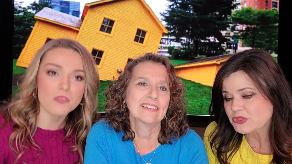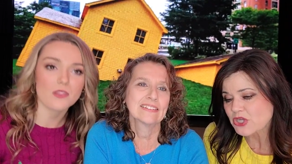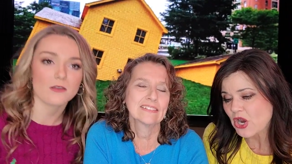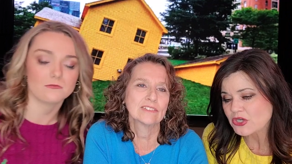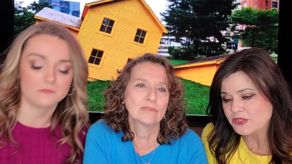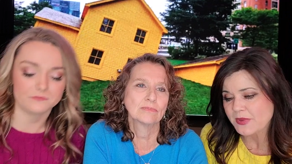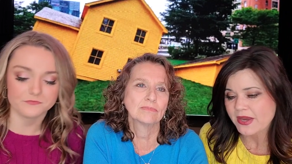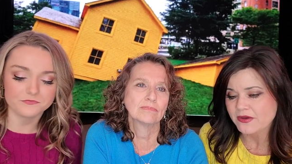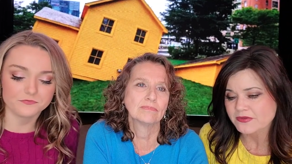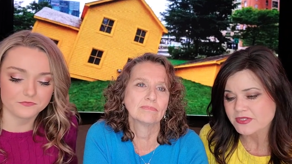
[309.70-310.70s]
Speaker 1: you talked
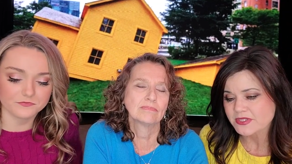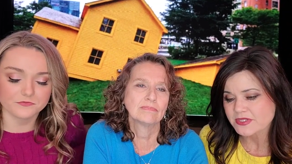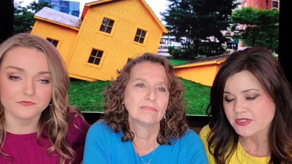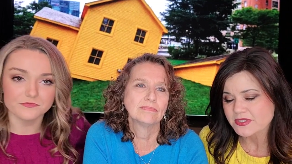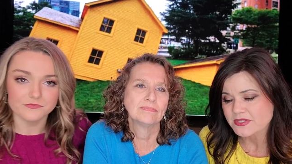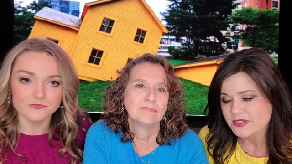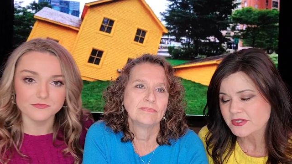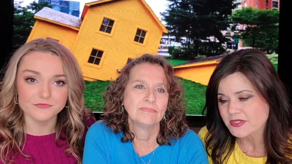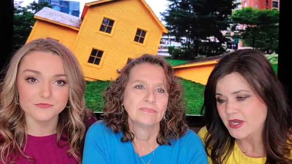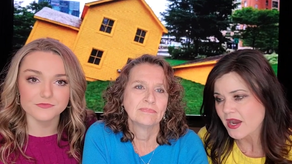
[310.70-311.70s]
about
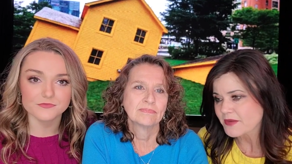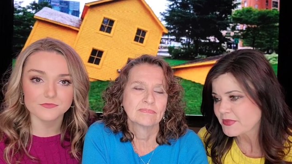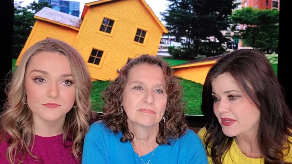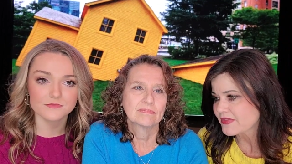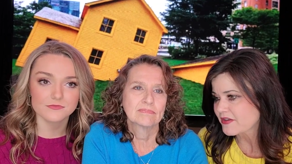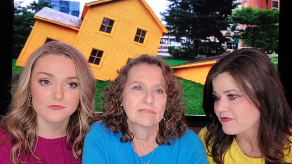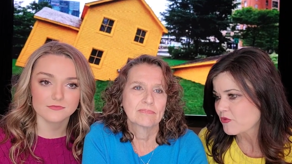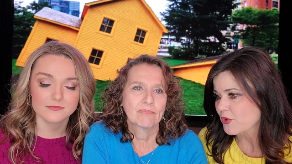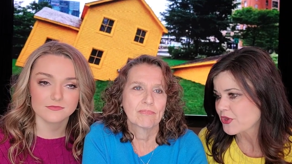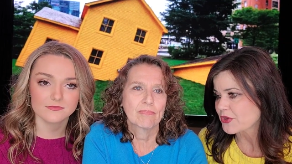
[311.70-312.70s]
God being there
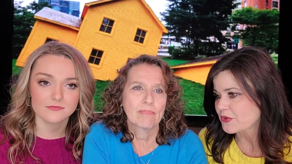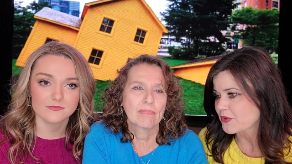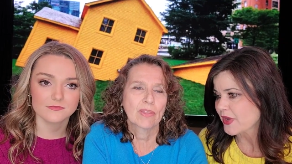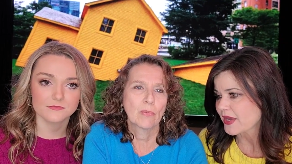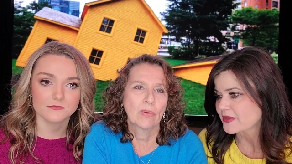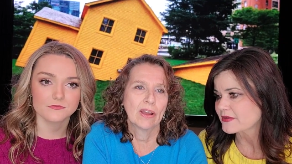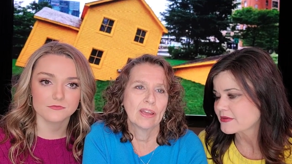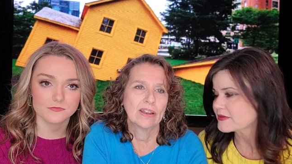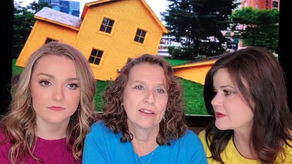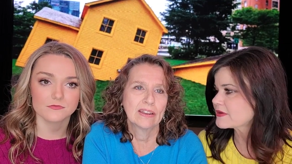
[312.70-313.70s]
for you.
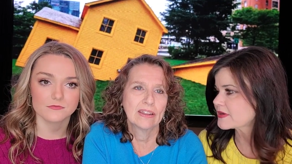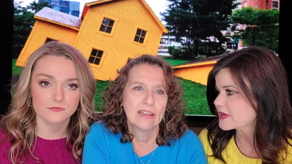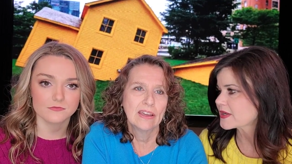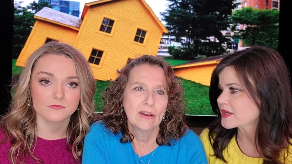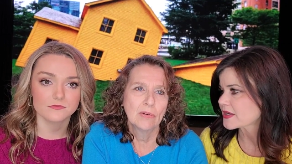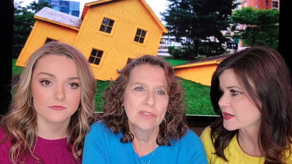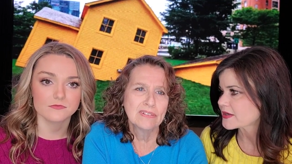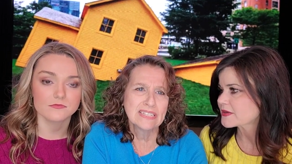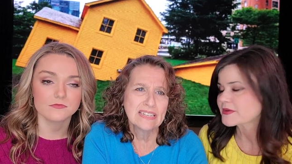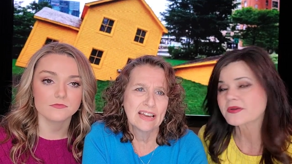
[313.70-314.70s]
right. Well,
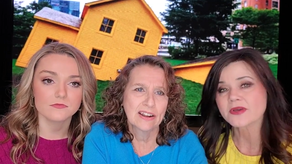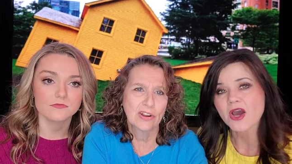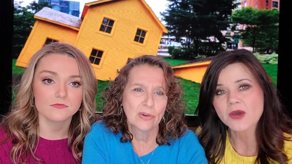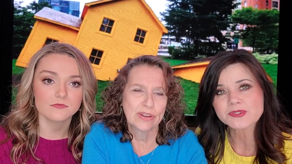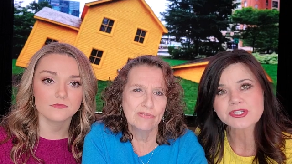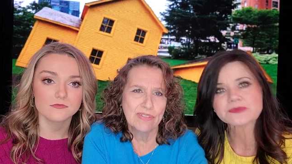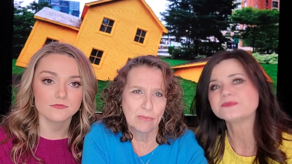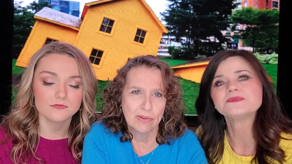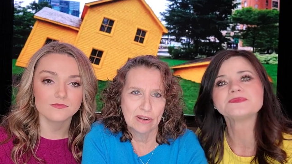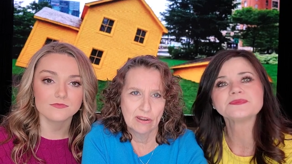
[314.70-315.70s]
there was a lot of grief
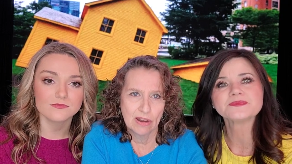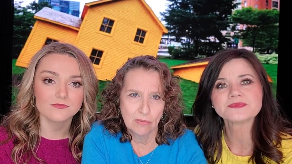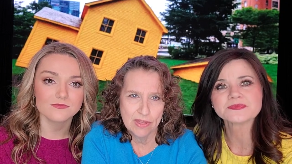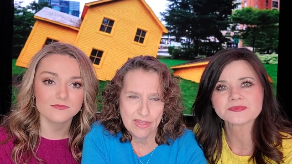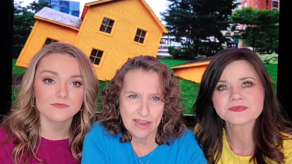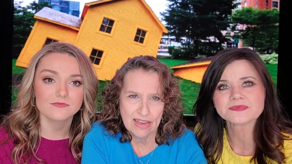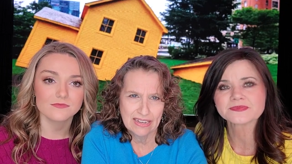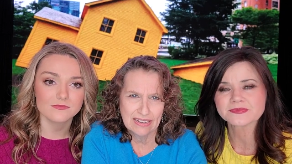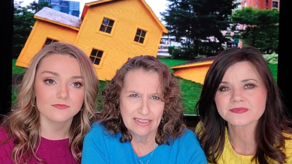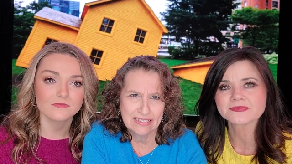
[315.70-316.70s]
that
Speaker 2: went along with
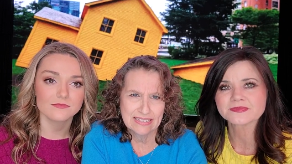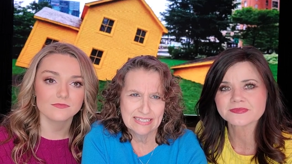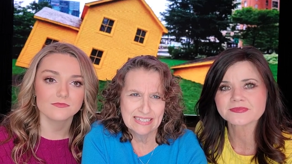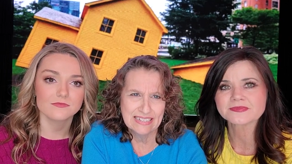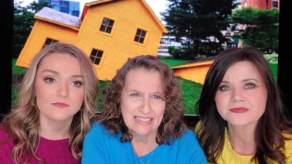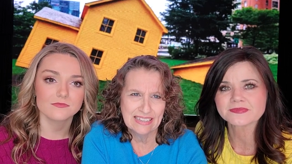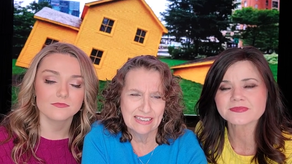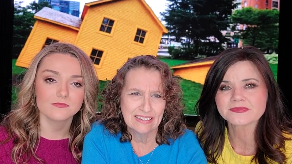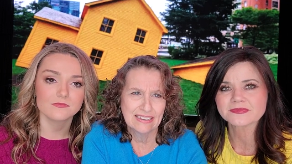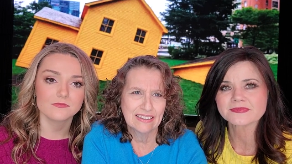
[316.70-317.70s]
that because I didn't
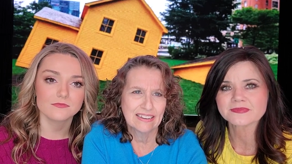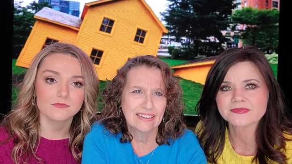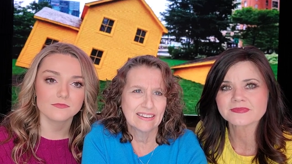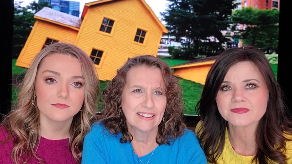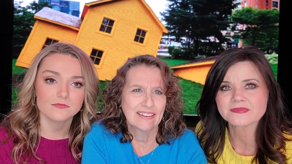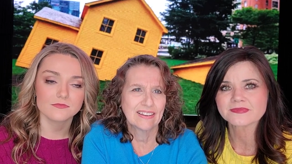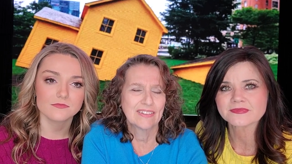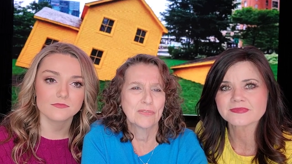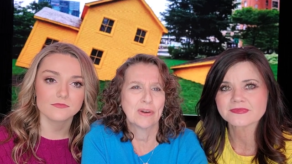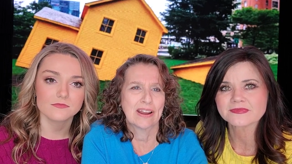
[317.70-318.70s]
get
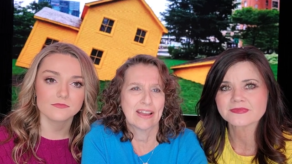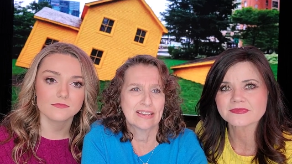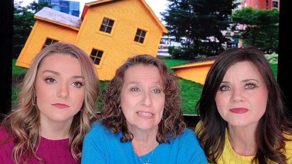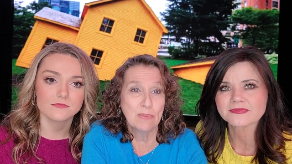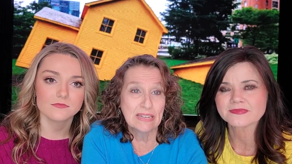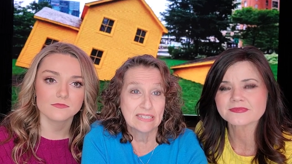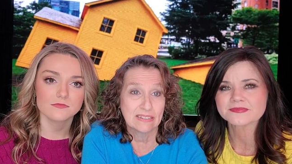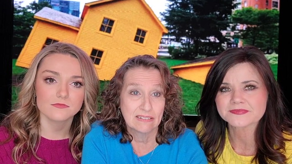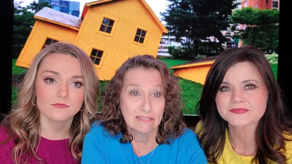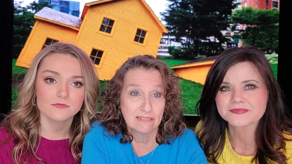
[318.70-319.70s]
what I
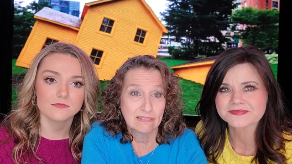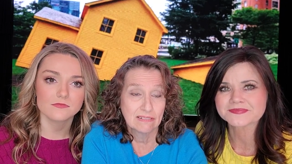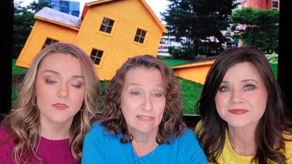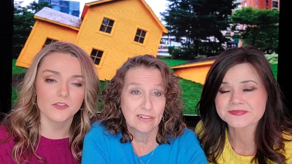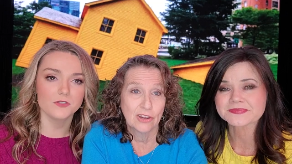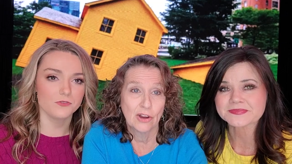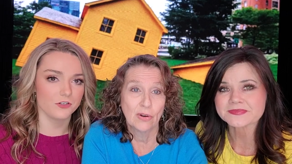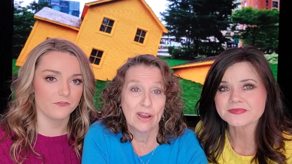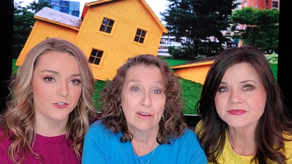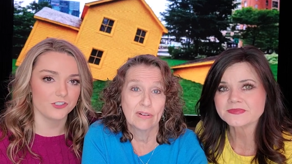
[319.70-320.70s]
expected. You
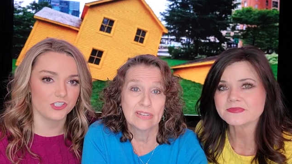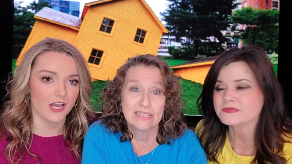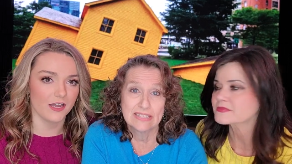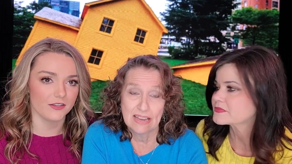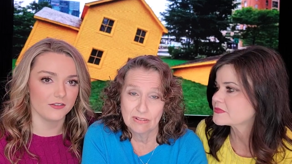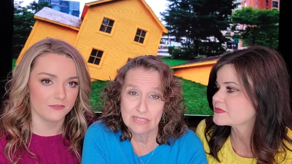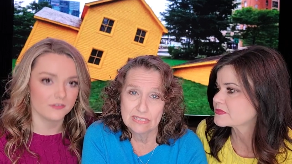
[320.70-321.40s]
know, was it was child? that